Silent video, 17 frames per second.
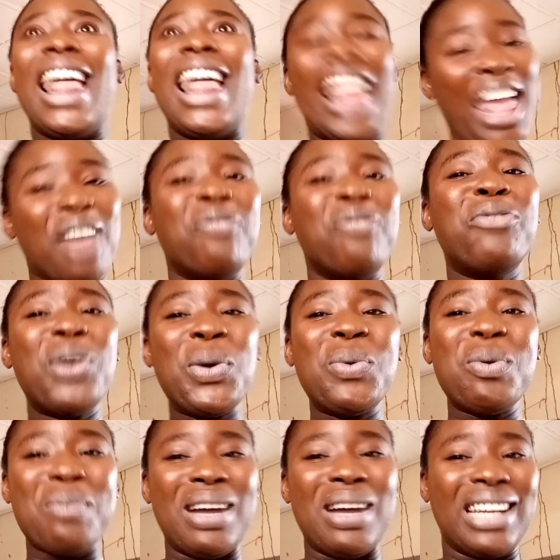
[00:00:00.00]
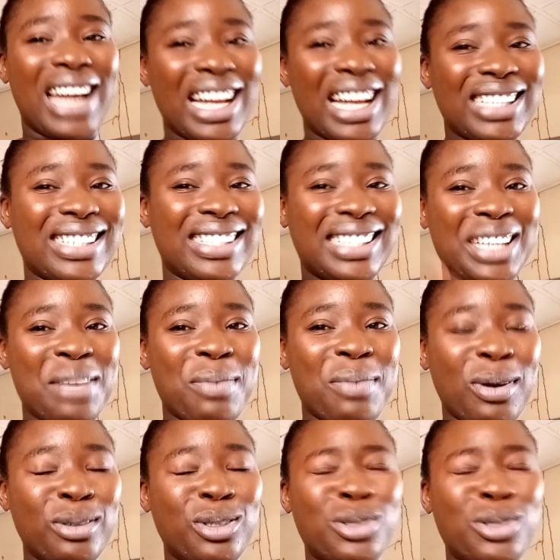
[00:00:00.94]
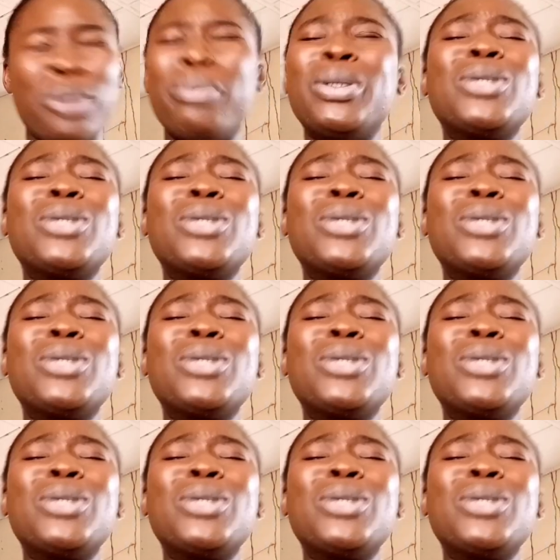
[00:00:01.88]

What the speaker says: every woman has to say about this topic.